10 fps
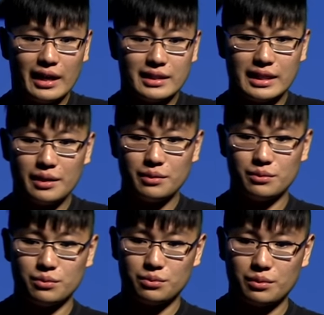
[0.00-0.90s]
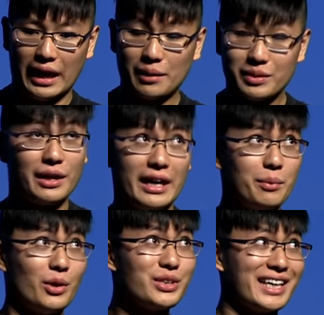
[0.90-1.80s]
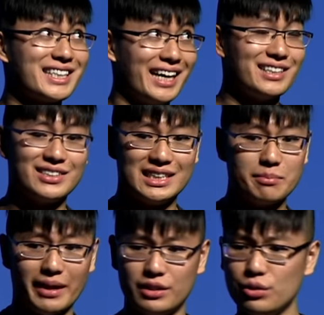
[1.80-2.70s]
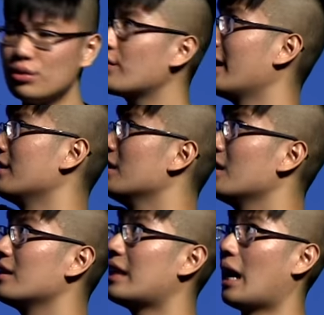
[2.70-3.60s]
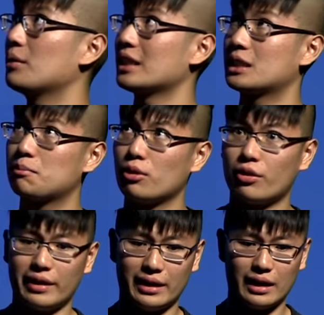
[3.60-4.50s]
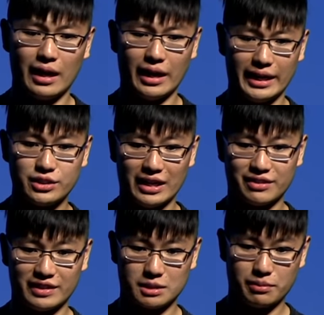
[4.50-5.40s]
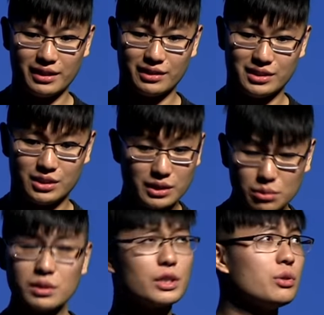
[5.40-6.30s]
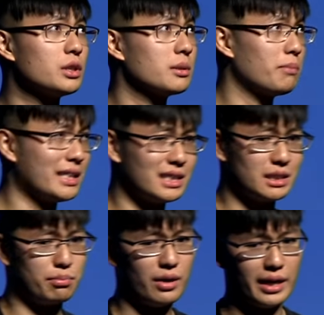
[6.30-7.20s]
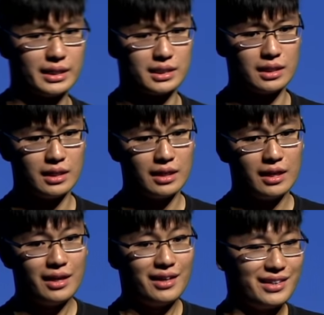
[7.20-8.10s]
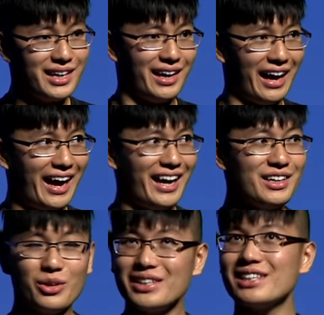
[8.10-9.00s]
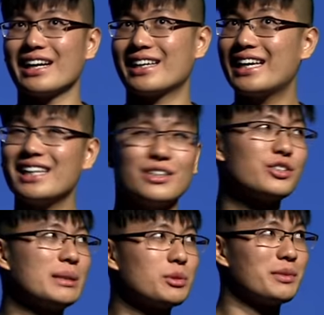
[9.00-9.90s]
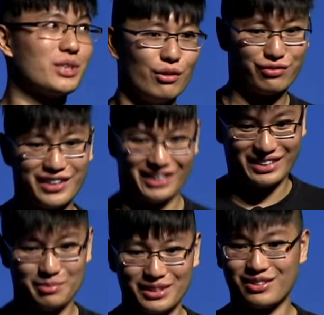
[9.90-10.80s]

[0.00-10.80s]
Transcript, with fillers: They, and they were also excited to see my new thread that I was exploring, uh, interactive explainers. So this was a huge, pleasant surprise. Yeah, I, I, had no idea that killing your dreams would be so fun. It'd be